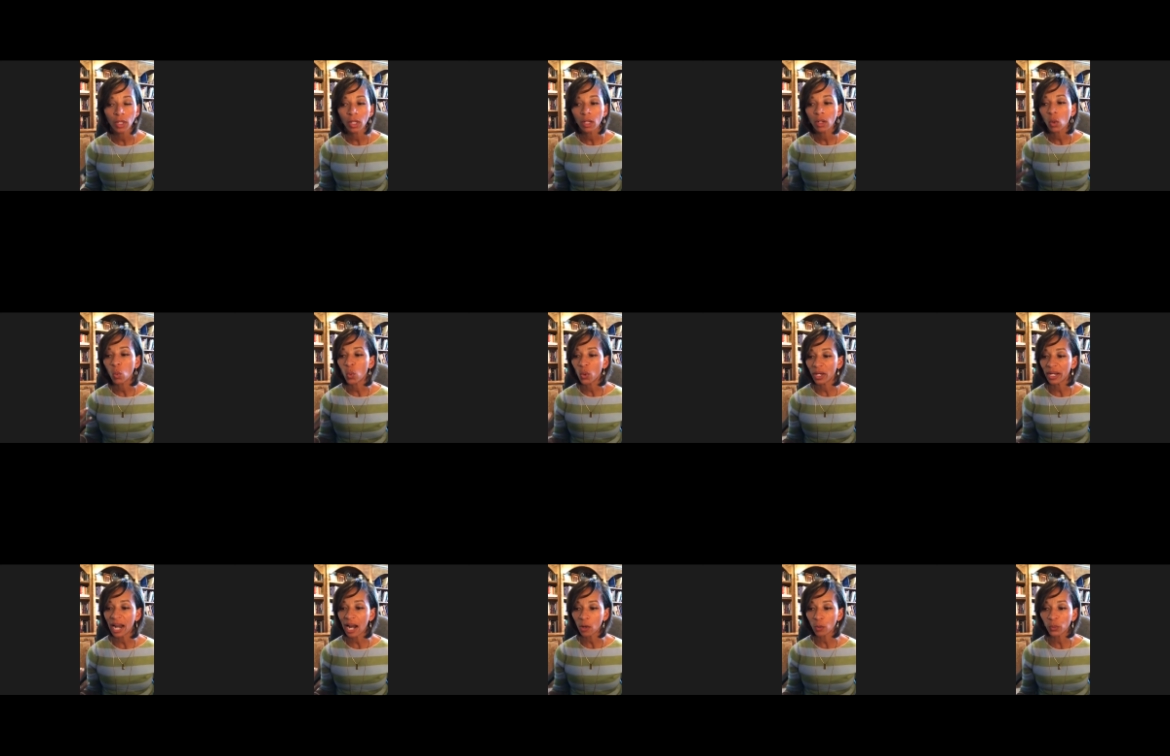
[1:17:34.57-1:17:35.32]
what
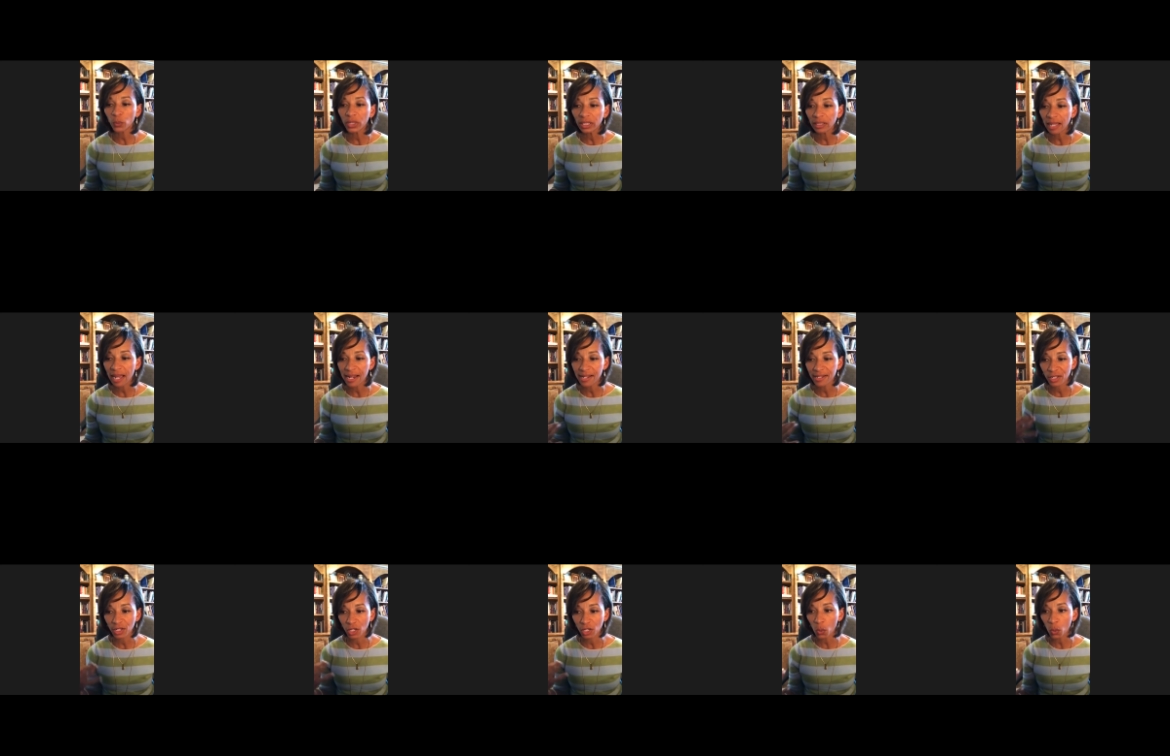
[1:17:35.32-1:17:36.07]
I realized
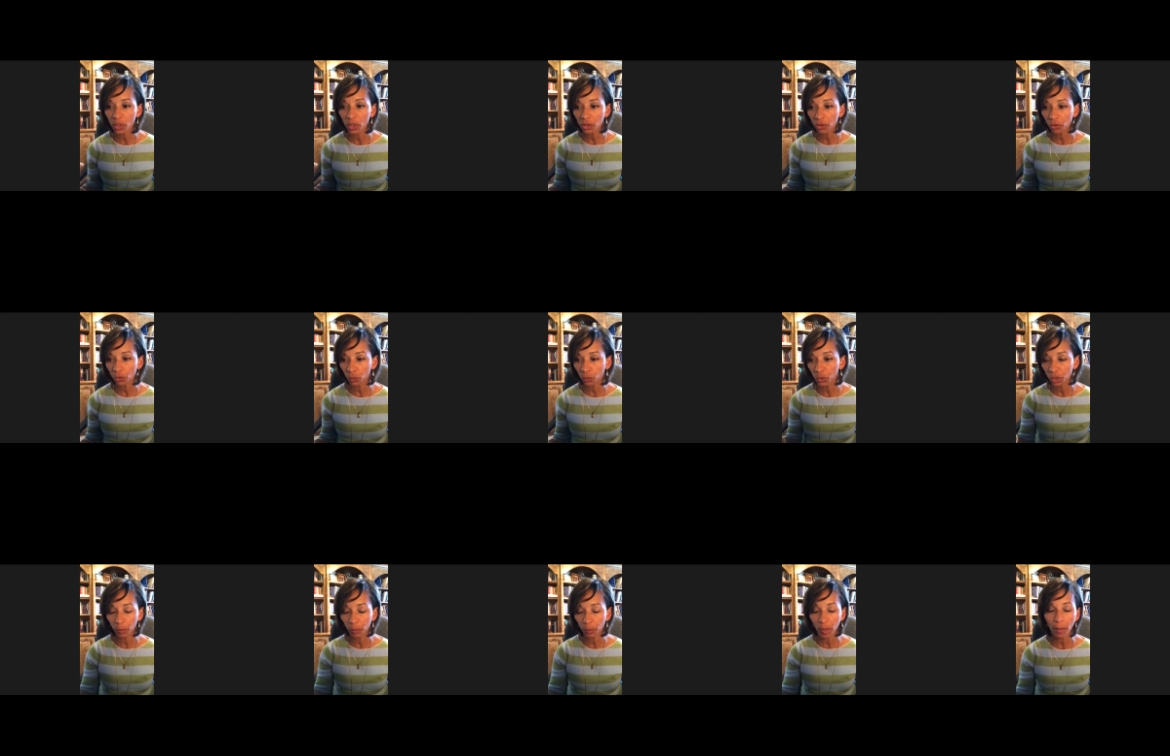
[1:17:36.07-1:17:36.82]
going through
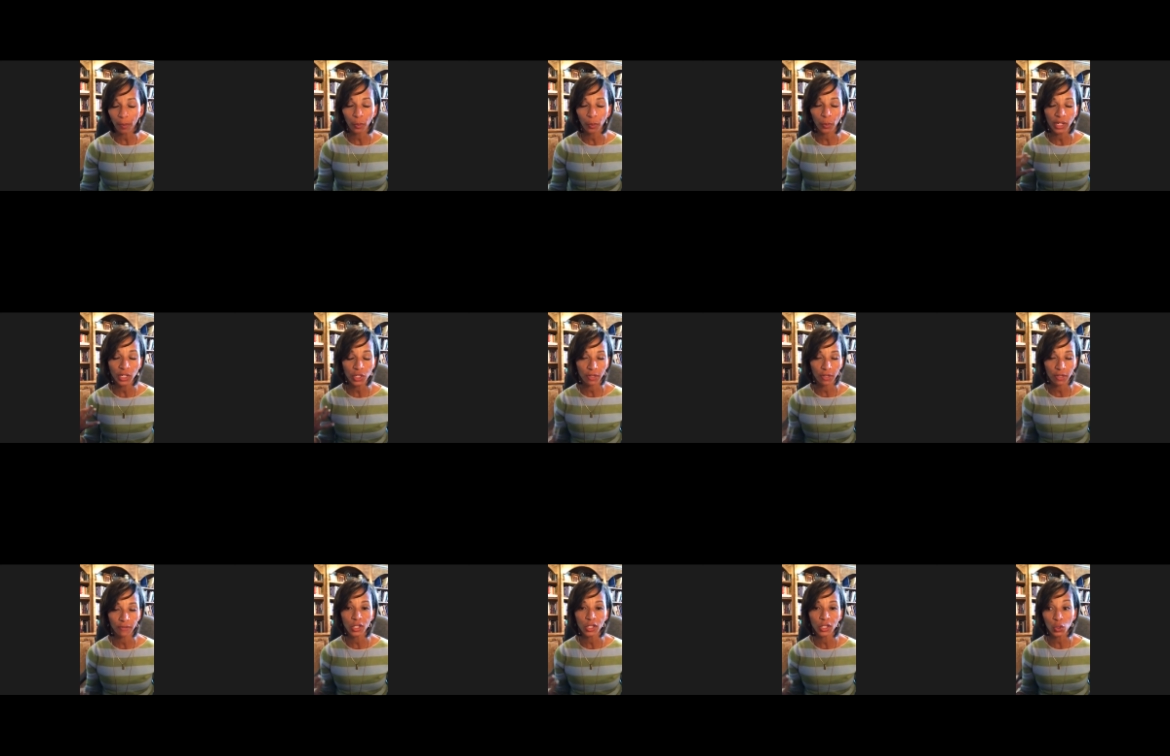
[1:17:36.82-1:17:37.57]
the preparation
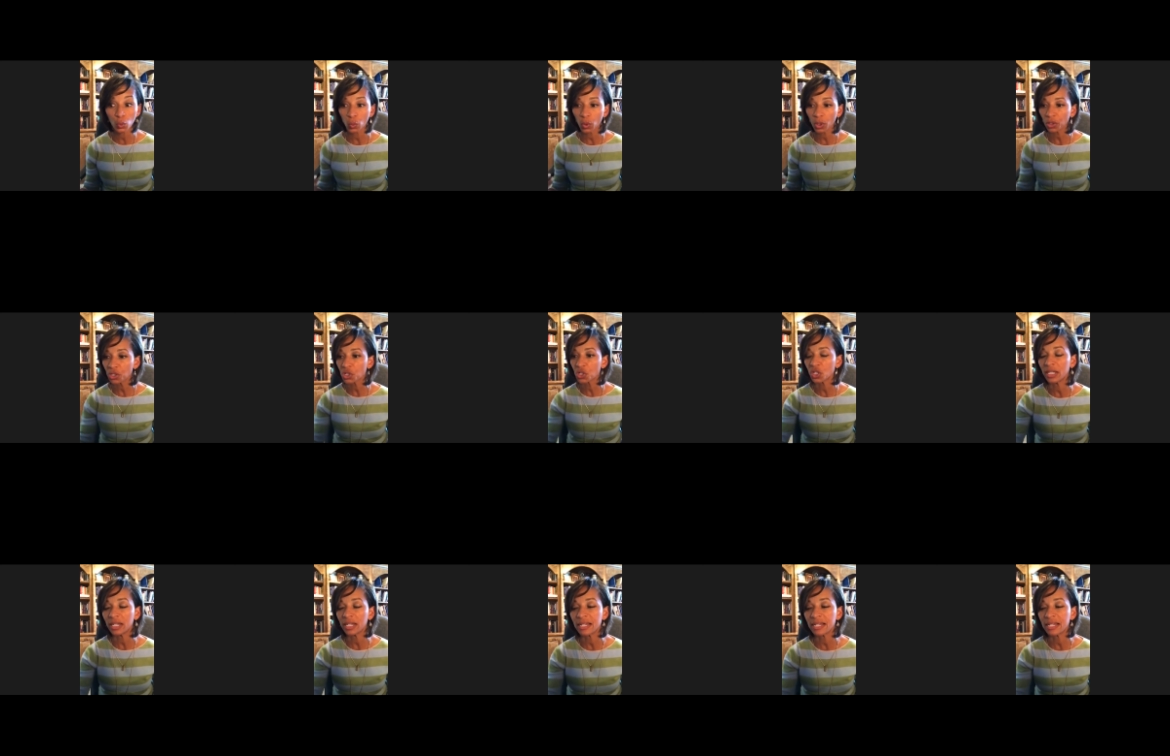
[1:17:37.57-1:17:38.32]
of this
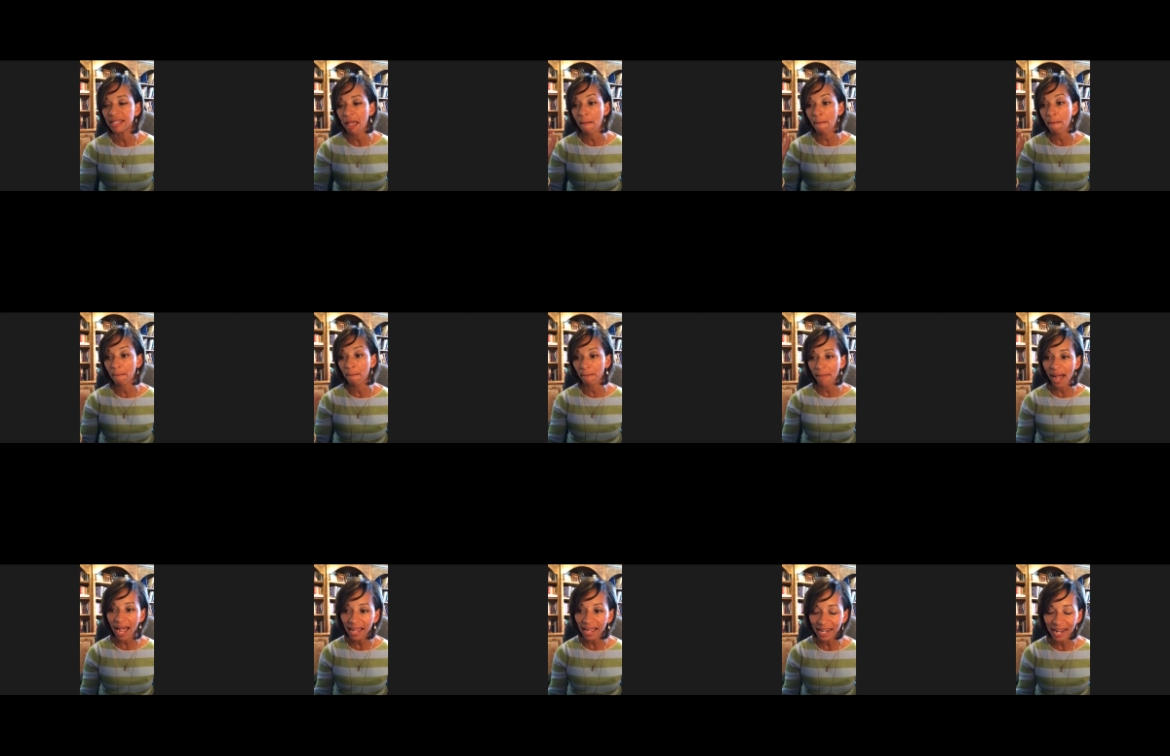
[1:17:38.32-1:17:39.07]
worksheet is that
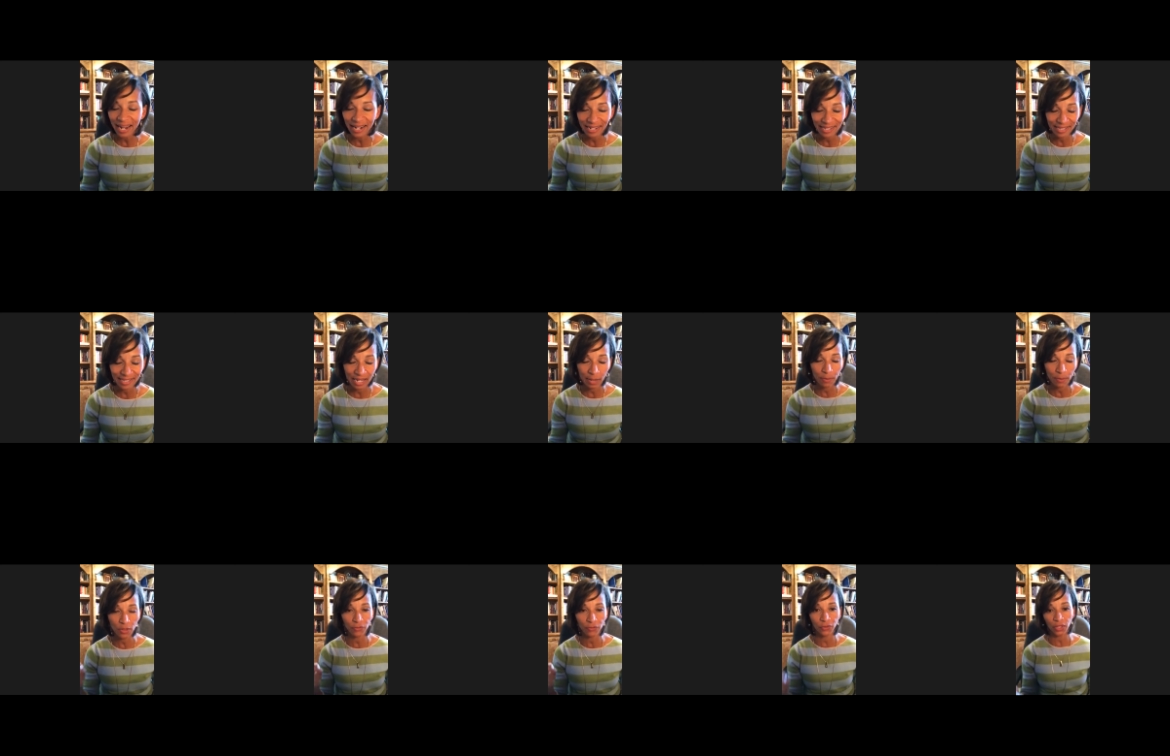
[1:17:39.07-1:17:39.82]
my next
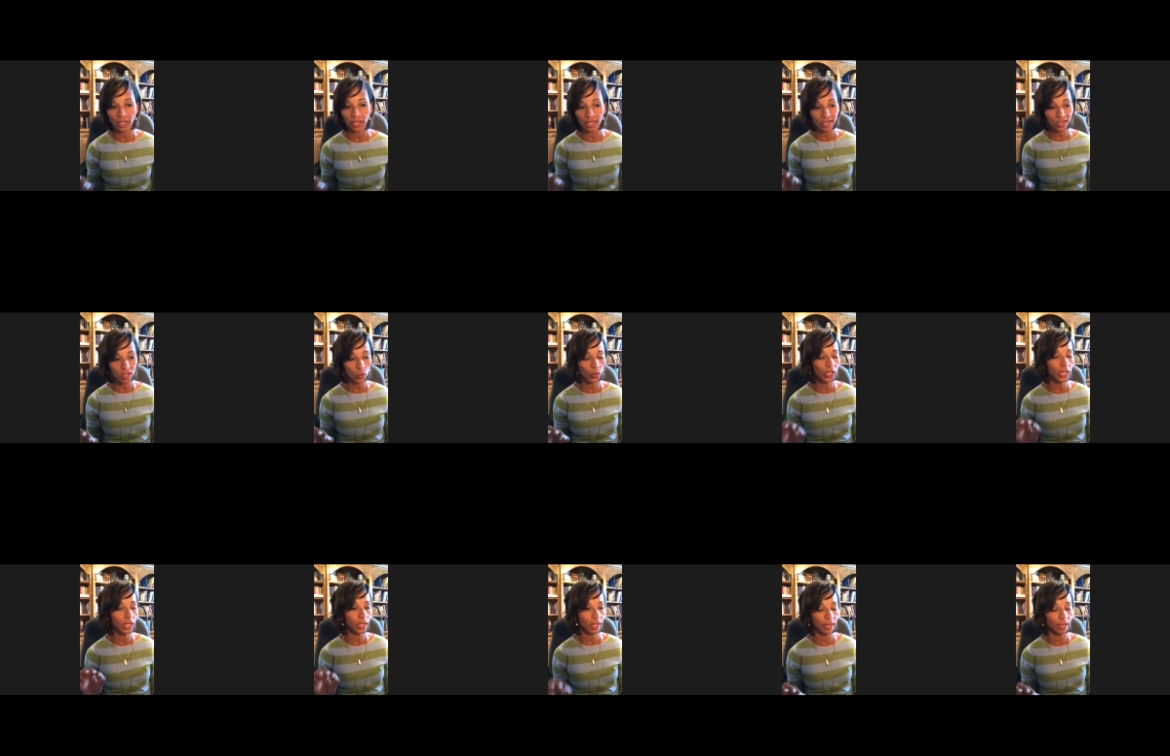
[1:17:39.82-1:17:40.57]
steps for this
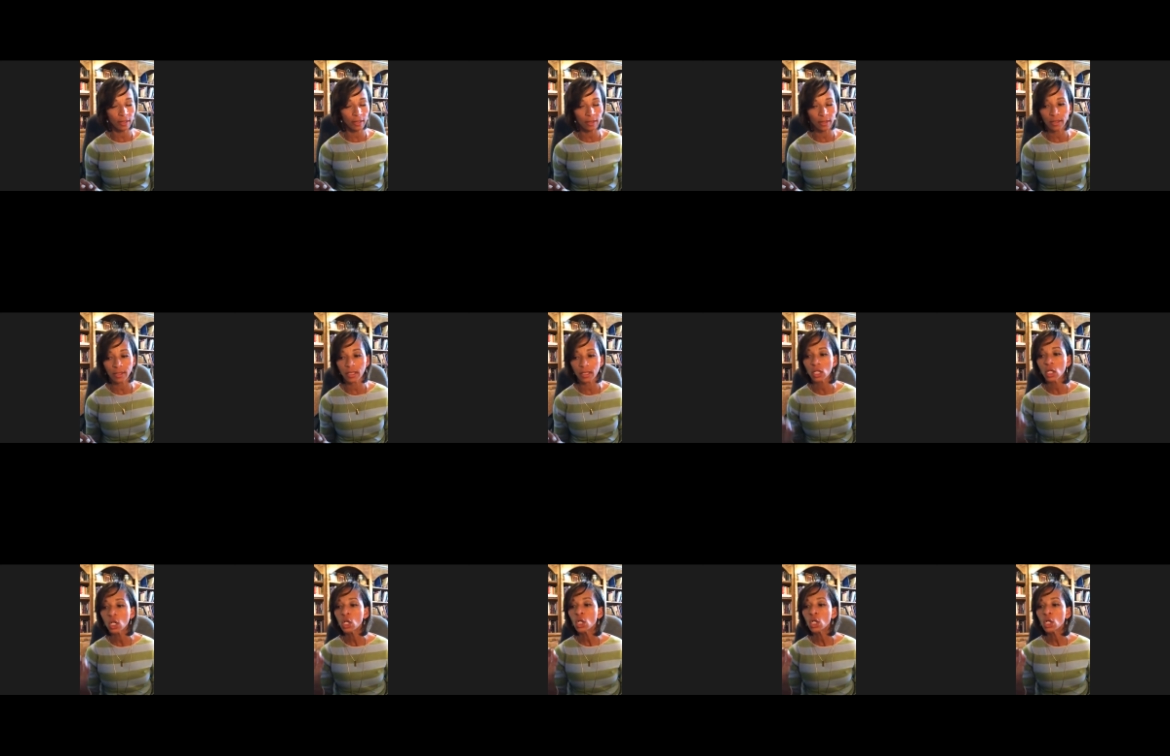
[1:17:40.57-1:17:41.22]
week is